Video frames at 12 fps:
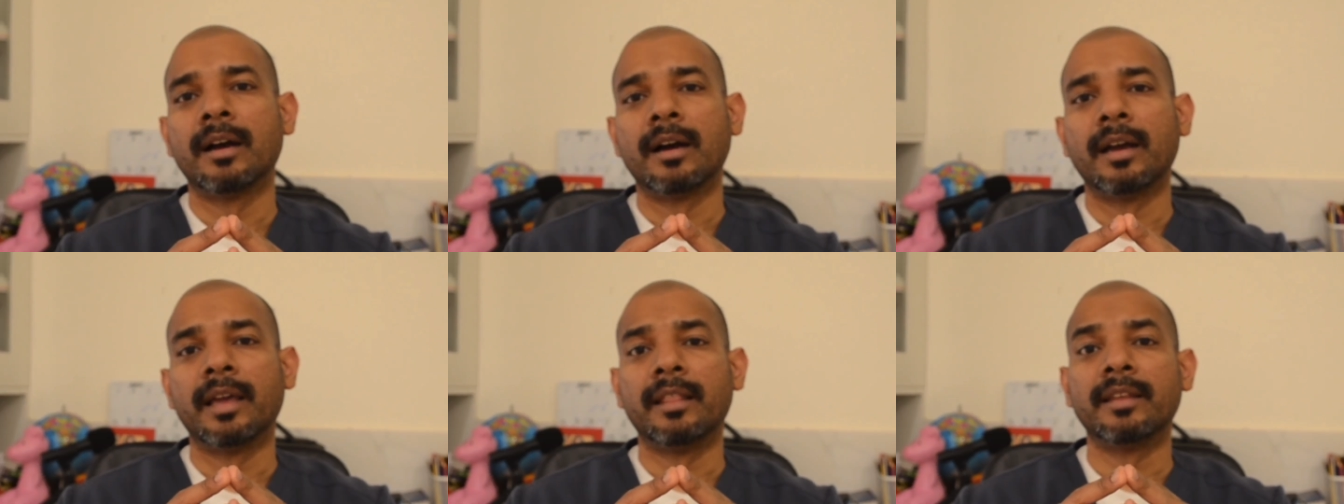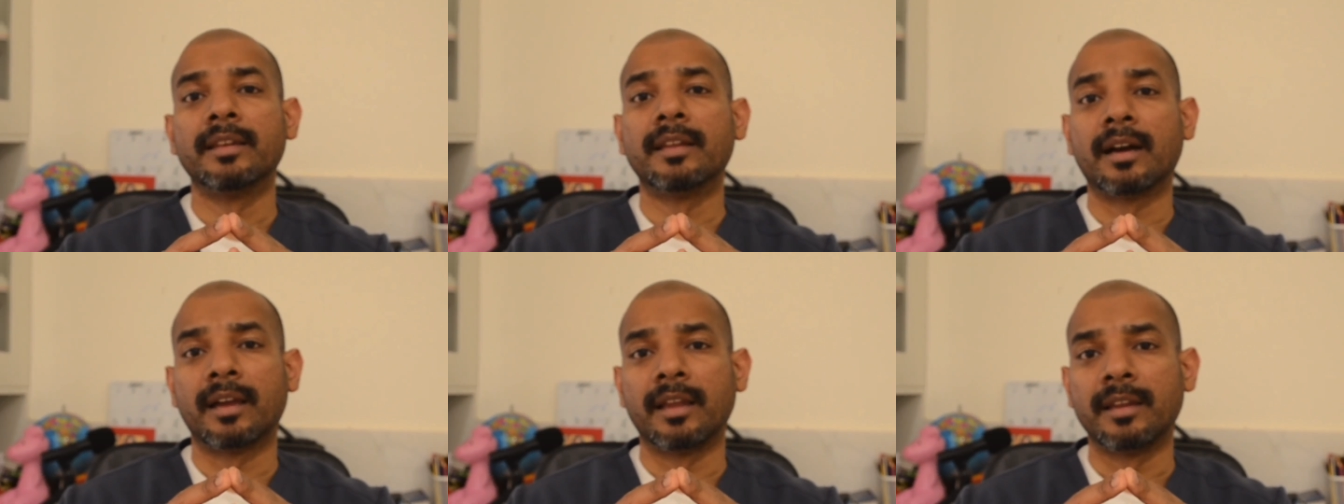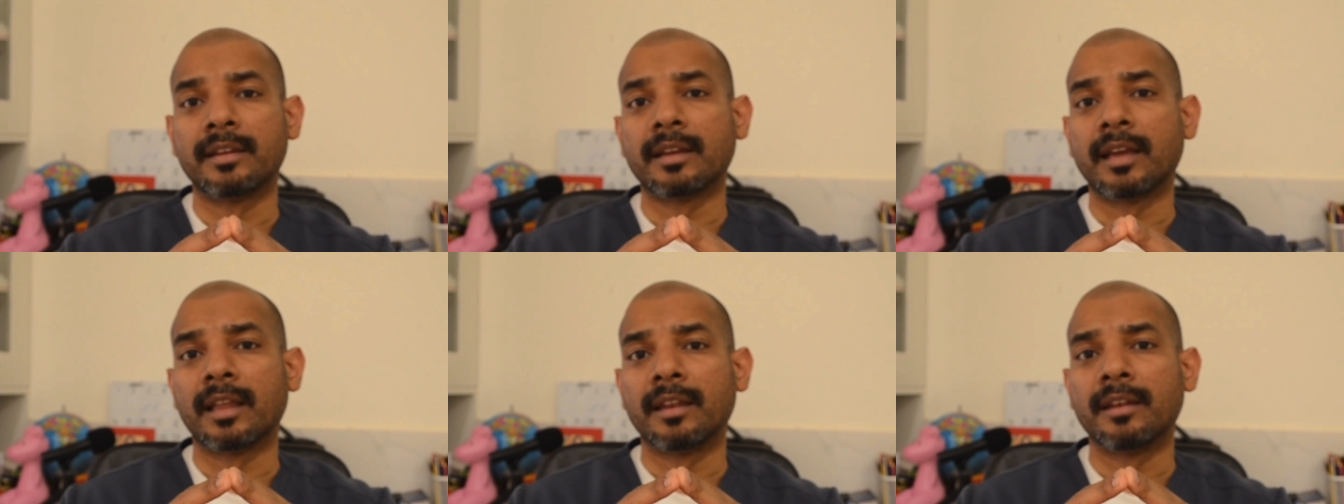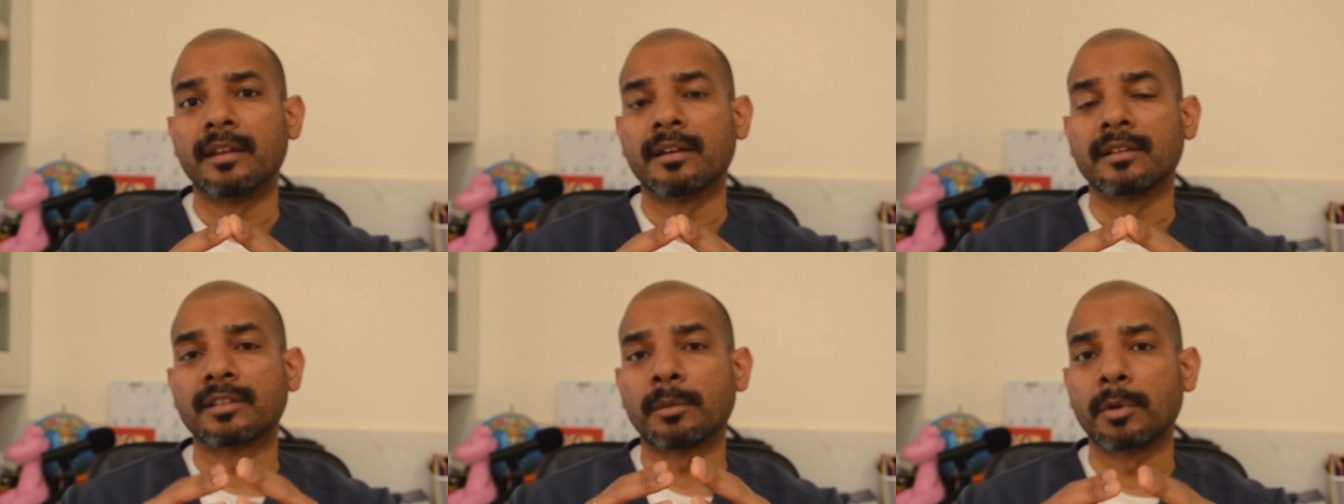A healthy diet and
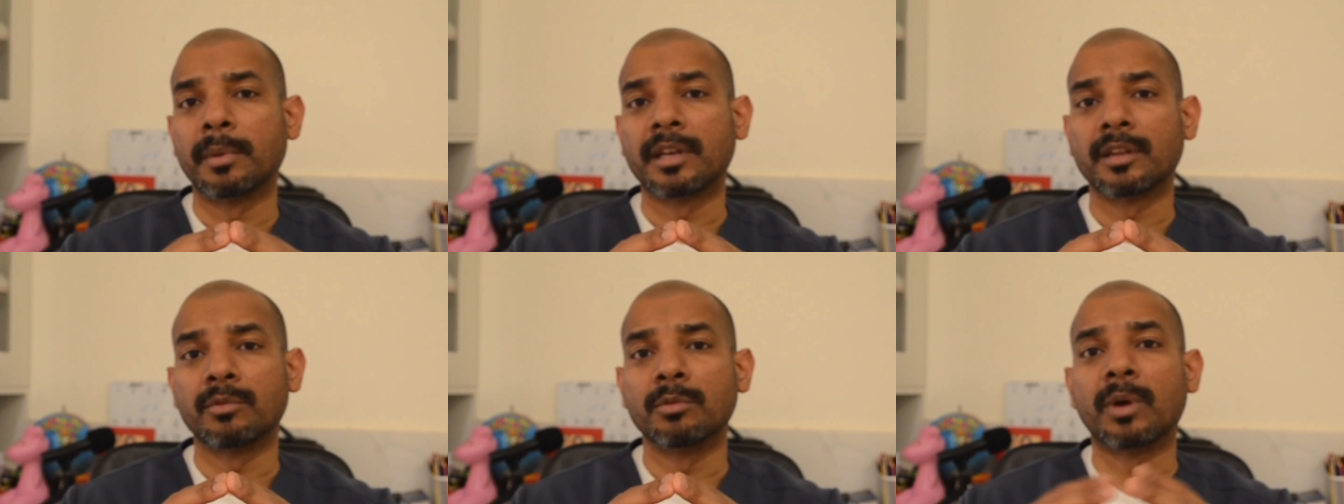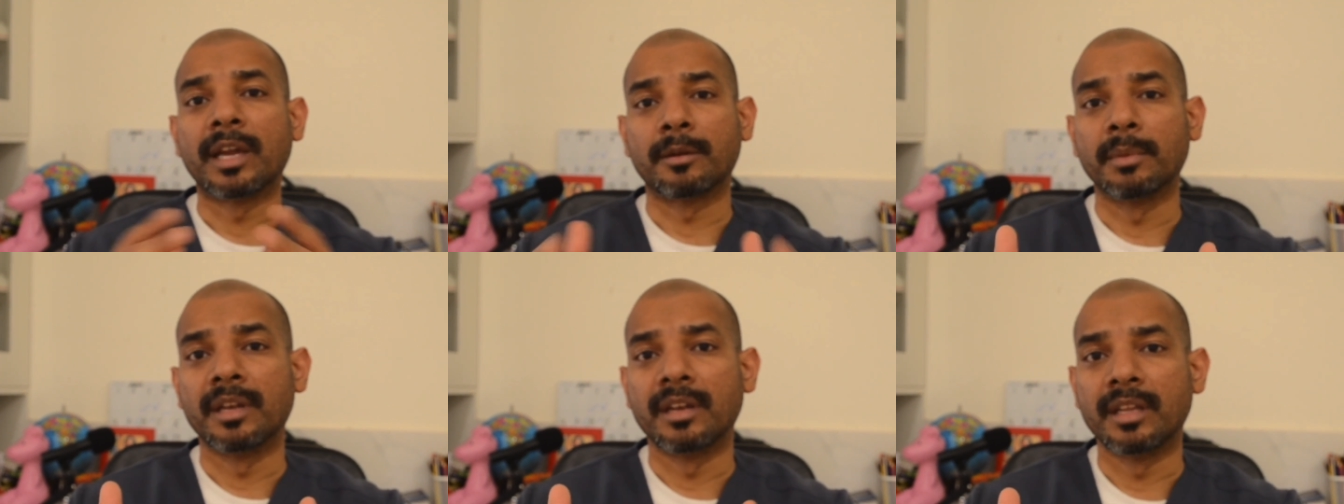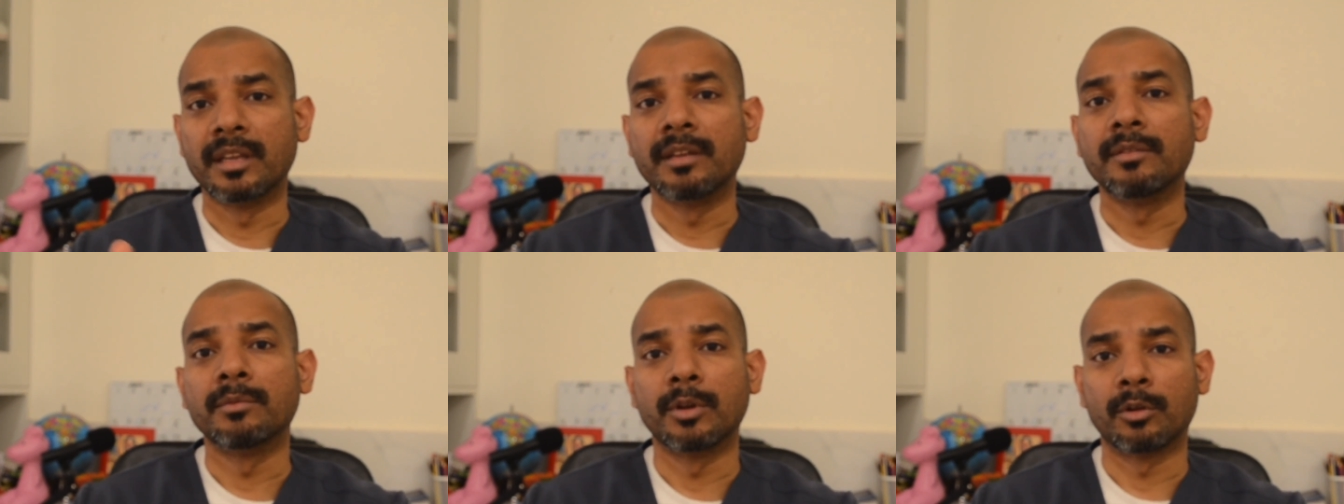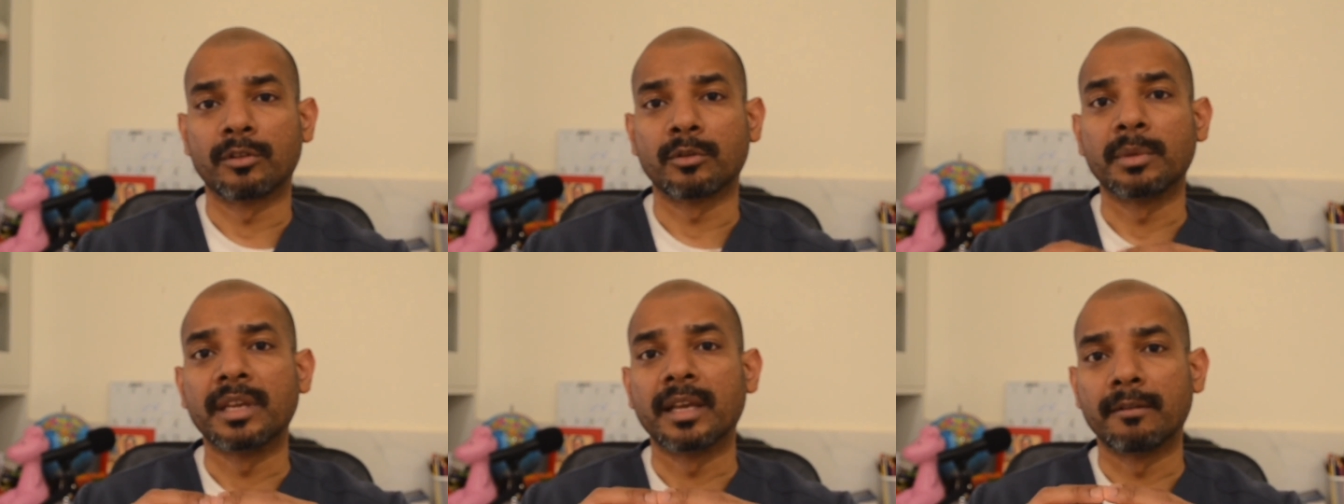supplementing with vitamin D will also
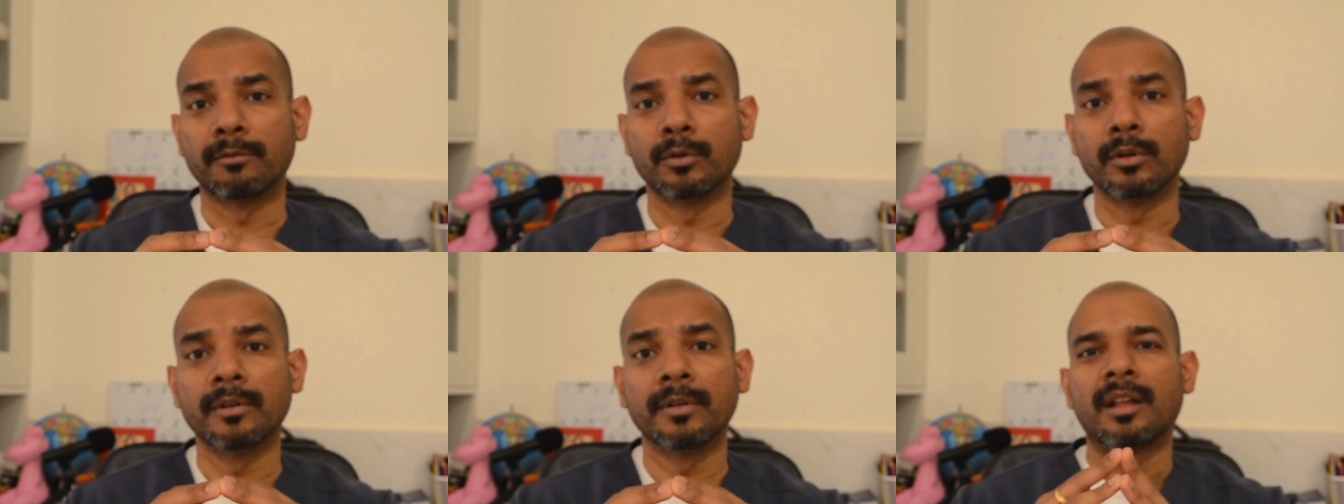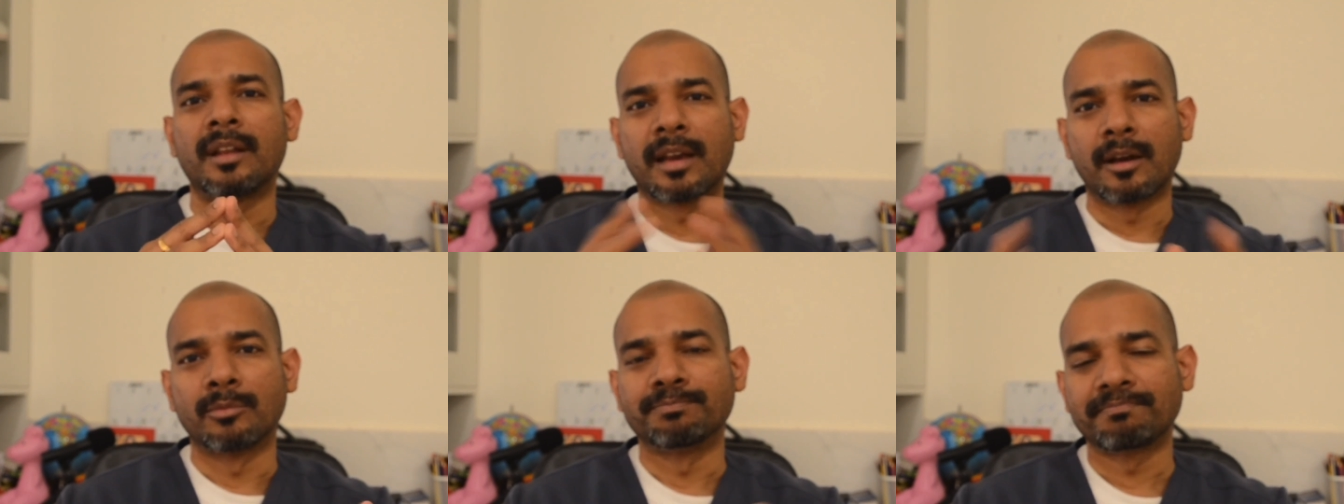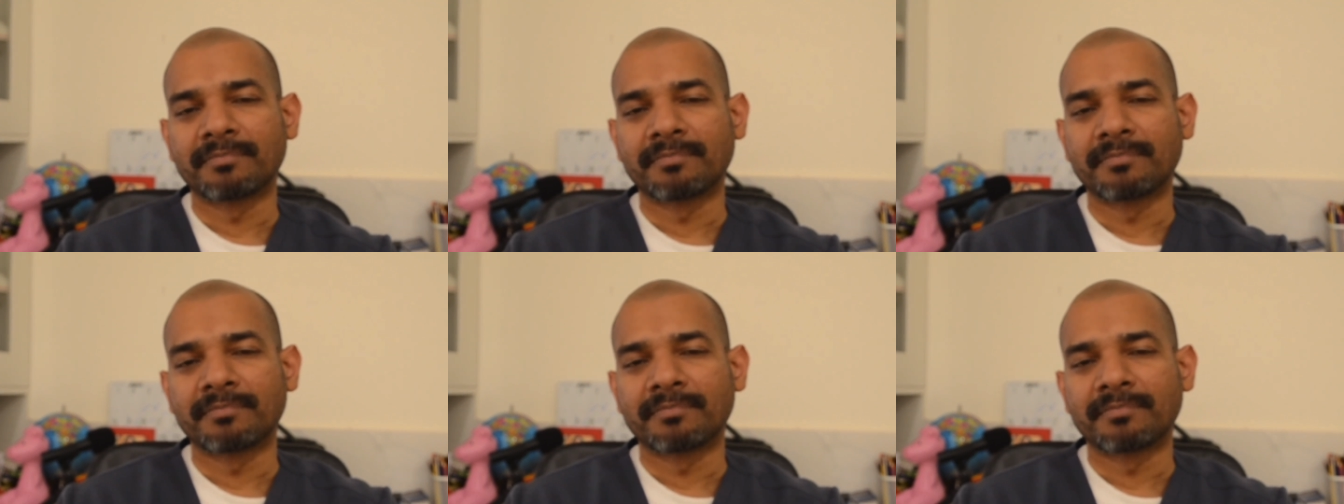be helpful. Now,